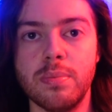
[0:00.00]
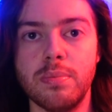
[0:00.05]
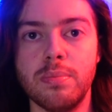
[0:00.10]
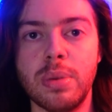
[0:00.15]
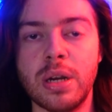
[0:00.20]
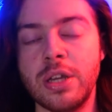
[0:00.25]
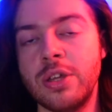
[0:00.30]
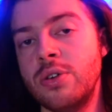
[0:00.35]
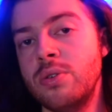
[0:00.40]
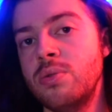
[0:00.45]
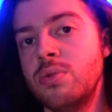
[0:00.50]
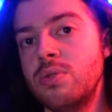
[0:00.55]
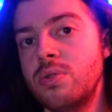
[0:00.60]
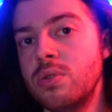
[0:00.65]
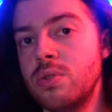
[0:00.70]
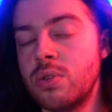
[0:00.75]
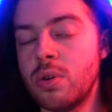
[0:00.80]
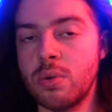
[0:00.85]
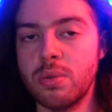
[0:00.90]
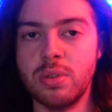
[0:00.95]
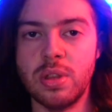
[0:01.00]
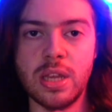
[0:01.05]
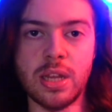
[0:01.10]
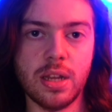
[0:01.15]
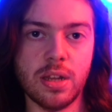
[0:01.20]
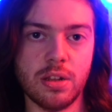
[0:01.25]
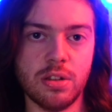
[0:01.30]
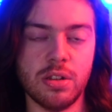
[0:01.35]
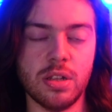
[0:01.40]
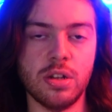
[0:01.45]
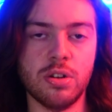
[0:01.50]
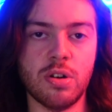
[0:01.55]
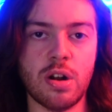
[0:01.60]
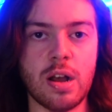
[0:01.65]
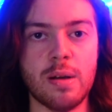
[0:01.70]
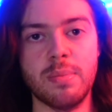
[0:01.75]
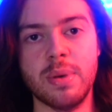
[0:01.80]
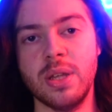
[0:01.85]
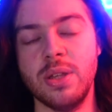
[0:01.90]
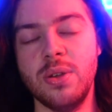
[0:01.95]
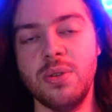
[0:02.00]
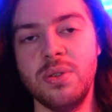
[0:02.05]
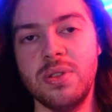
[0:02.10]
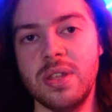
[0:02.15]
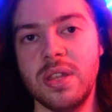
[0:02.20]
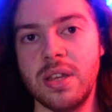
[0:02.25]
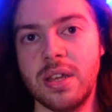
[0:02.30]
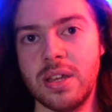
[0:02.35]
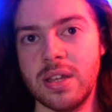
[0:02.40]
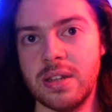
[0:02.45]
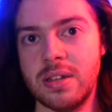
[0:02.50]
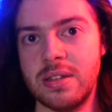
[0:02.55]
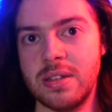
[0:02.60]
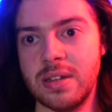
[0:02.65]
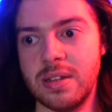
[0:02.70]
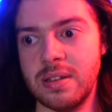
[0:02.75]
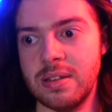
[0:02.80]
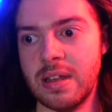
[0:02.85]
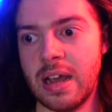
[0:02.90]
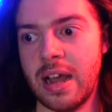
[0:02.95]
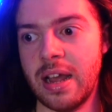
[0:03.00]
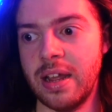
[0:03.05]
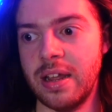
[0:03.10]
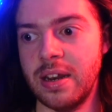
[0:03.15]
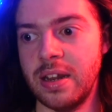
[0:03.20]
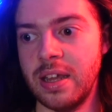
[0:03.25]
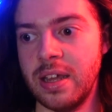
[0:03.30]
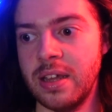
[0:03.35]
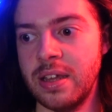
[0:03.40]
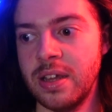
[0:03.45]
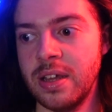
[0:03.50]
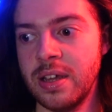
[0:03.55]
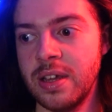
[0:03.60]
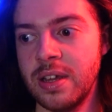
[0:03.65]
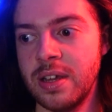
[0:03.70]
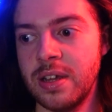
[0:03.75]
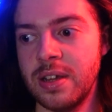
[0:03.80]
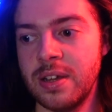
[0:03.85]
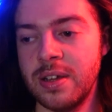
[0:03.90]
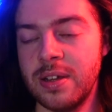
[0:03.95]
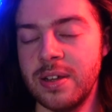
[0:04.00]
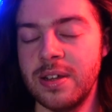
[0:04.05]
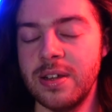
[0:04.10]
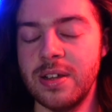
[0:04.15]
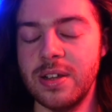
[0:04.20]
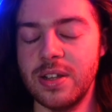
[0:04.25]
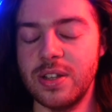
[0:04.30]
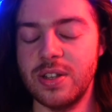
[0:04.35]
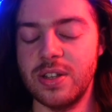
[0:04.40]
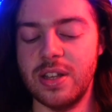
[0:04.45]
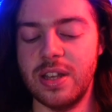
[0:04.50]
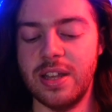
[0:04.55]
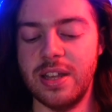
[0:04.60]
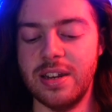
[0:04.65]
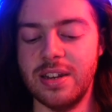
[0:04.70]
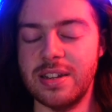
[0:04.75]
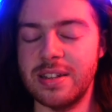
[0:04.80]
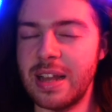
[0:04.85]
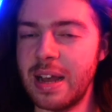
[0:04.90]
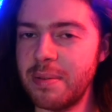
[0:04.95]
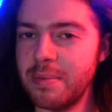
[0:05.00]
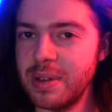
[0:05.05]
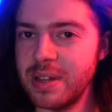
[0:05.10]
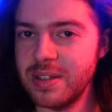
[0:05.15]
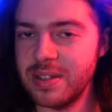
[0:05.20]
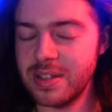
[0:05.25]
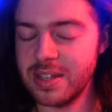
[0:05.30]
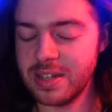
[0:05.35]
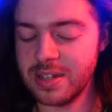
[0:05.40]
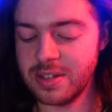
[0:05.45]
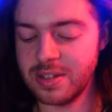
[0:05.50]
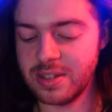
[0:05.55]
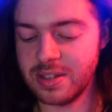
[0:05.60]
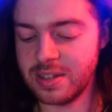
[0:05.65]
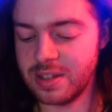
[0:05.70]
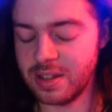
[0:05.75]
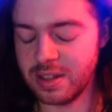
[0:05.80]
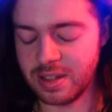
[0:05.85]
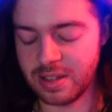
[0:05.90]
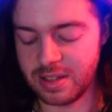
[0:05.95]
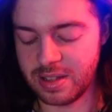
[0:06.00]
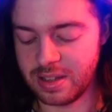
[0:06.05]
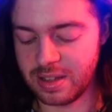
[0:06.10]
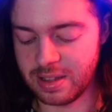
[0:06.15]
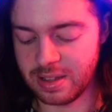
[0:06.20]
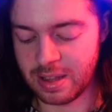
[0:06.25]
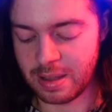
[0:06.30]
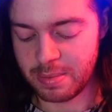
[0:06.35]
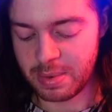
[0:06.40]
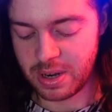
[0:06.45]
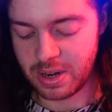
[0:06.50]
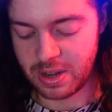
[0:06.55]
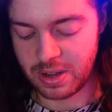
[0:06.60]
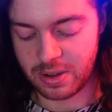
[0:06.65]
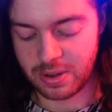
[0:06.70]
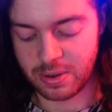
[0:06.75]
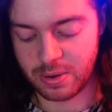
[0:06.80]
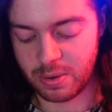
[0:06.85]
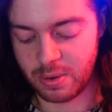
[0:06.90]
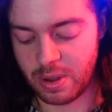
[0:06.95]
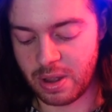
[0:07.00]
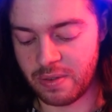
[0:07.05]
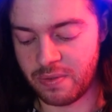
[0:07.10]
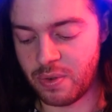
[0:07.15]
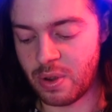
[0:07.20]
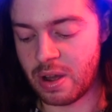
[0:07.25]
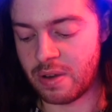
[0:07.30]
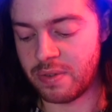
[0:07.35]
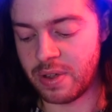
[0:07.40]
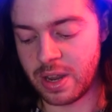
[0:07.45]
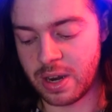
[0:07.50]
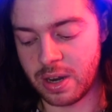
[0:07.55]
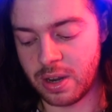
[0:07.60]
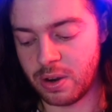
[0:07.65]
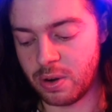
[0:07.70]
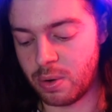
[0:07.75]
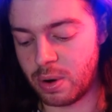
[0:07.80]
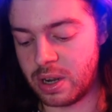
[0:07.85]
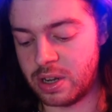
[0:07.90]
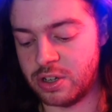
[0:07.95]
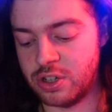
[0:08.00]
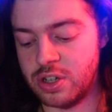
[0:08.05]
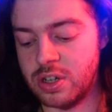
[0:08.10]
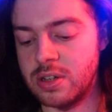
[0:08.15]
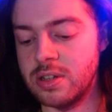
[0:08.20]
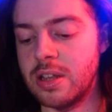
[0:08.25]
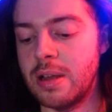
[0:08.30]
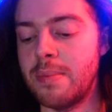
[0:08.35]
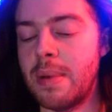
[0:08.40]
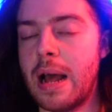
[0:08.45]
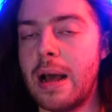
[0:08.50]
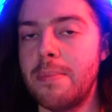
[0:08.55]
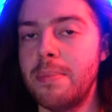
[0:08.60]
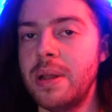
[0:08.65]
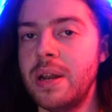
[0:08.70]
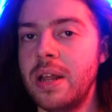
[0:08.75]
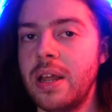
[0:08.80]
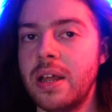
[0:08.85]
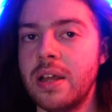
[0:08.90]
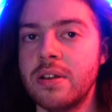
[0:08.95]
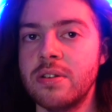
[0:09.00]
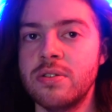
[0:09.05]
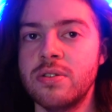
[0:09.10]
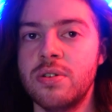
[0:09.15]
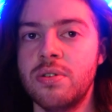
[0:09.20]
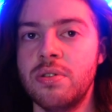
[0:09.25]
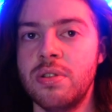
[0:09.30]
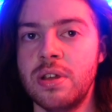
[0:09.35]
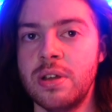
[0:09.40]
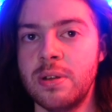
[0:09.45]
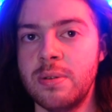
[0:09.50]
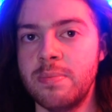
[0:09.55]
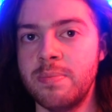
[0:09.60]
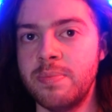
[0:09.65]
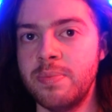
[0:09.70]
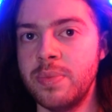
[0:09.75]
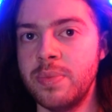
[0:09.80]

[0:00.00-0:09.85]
but you don't think it's the trauma, you think it's anxiety. Does that make sense? Let me know if you have any questions. I'm happy to answer them.